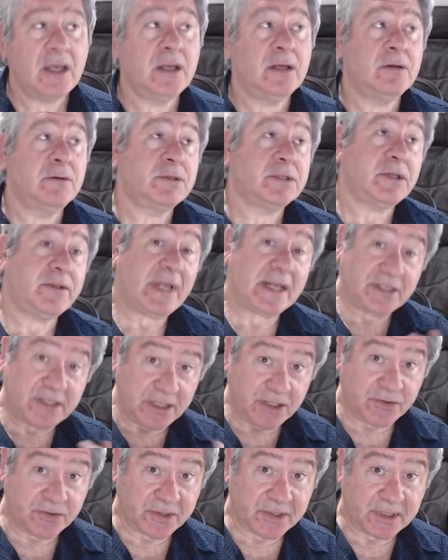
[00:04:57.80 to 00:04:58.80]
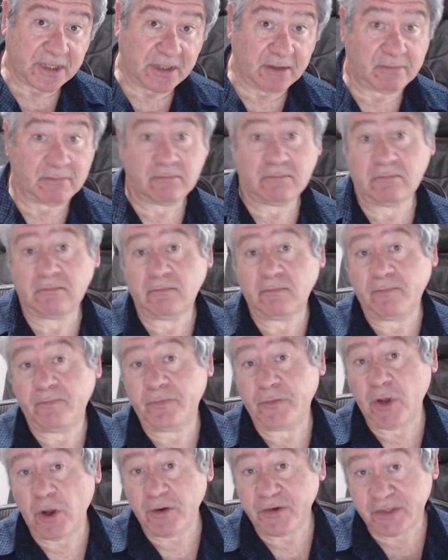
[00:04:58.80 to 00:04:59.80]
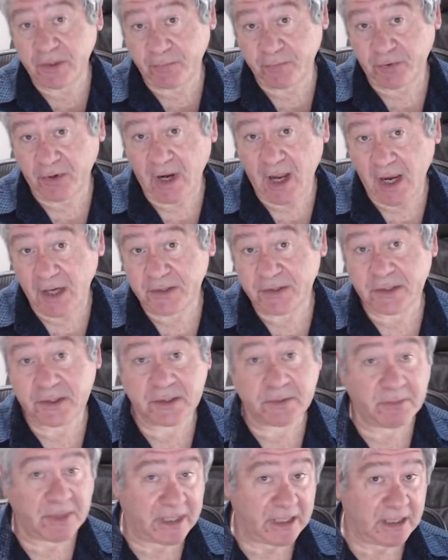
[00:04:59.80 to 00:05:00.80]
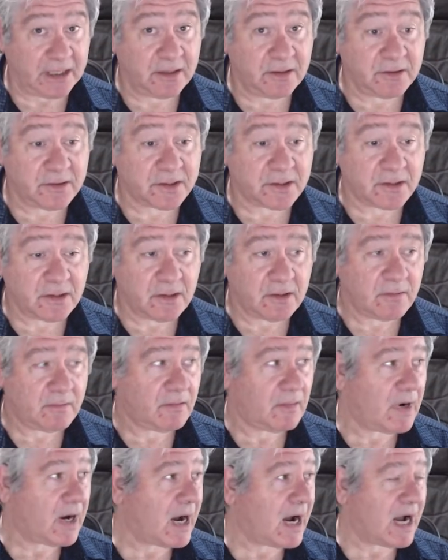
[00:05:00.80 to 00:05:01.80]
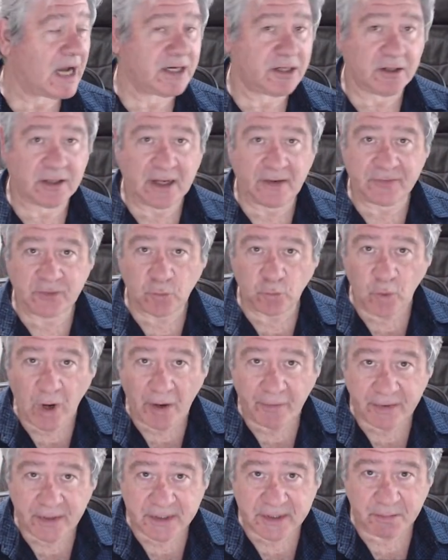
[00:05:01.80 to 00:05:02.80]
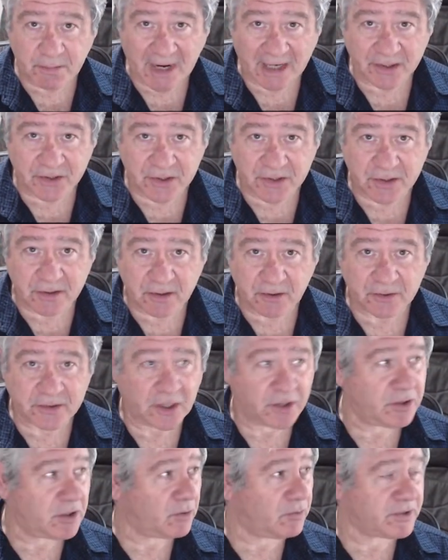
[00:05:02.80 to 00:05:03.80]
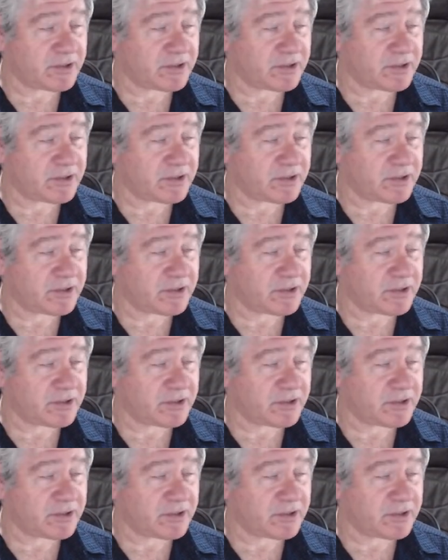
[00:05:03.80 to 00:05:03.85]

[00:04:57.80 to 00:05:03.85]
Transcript: So that's interesting. No surprises means I don't have to worry as much because I know what's